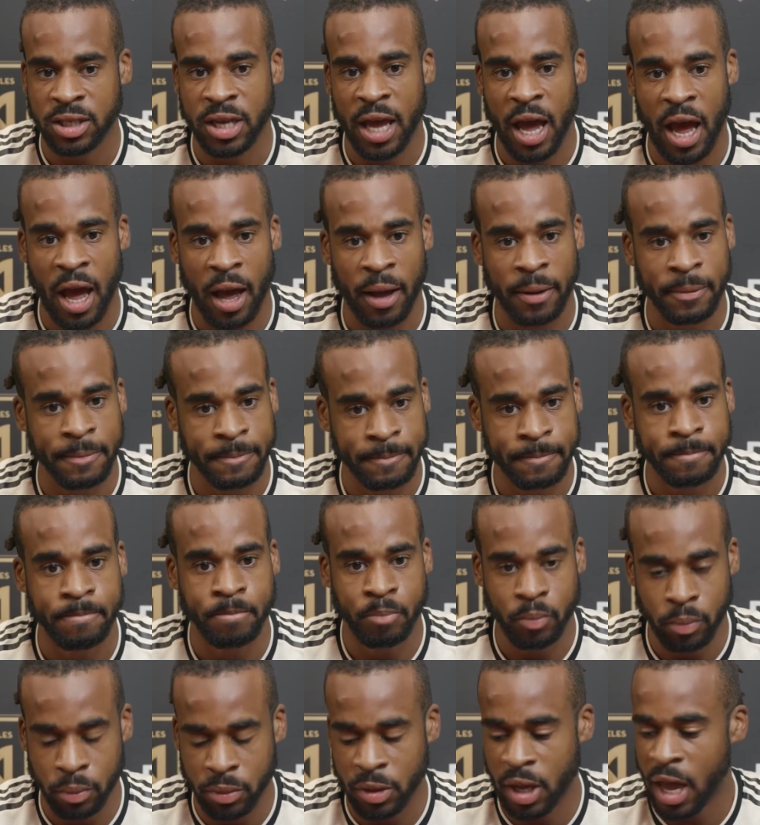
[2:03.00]
yeah,
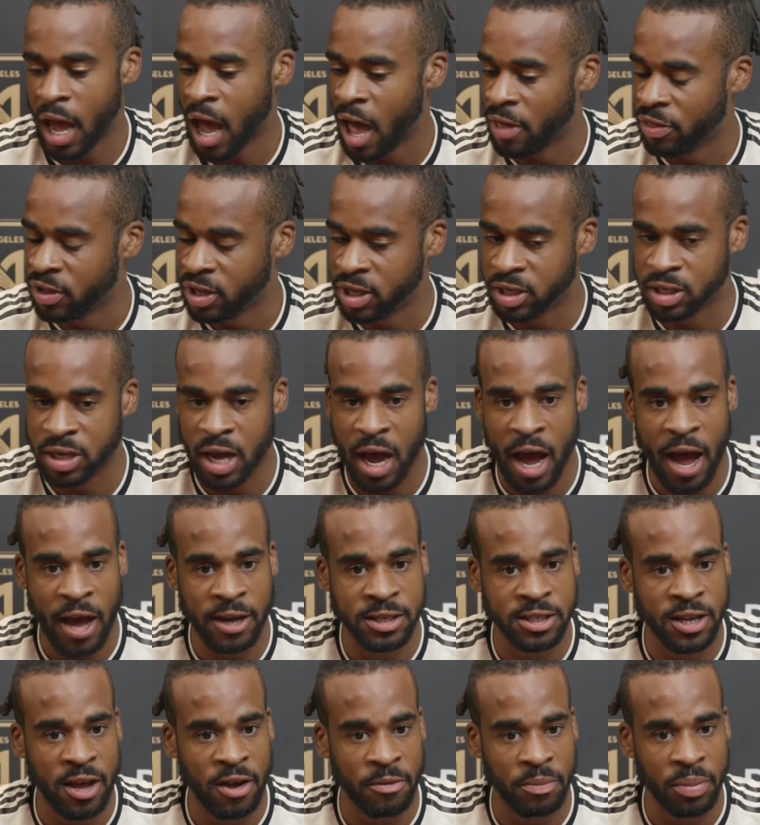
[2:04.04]
yeah, these
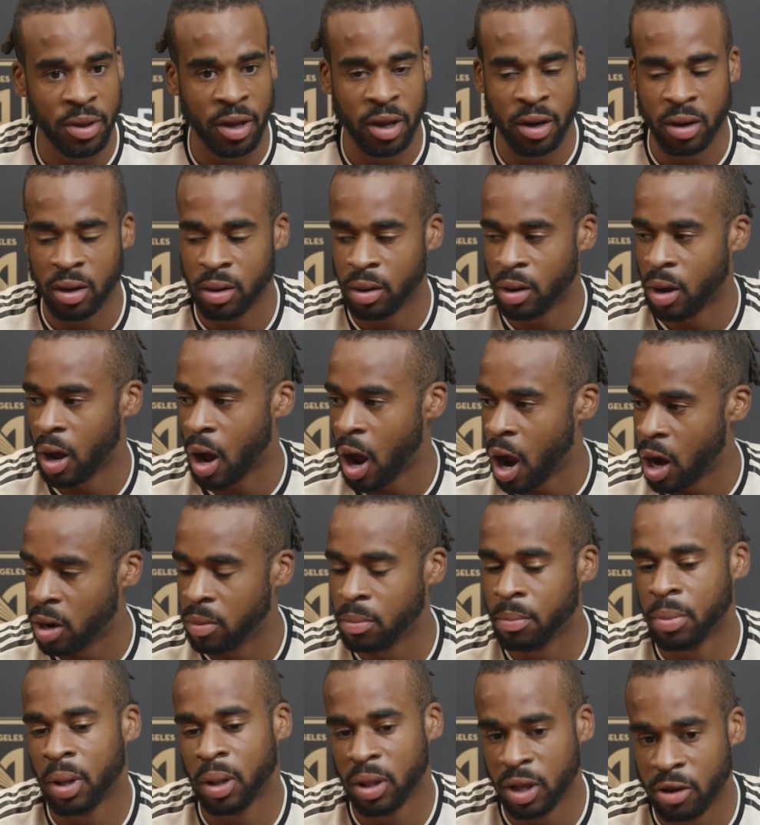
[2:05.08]
guys have been
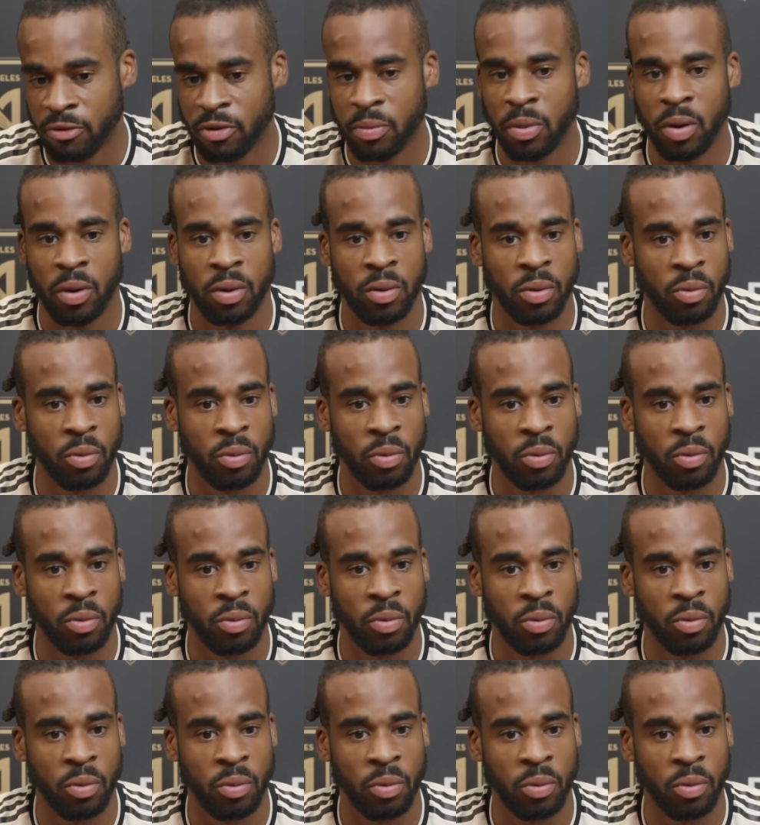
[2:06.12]
unbelievable.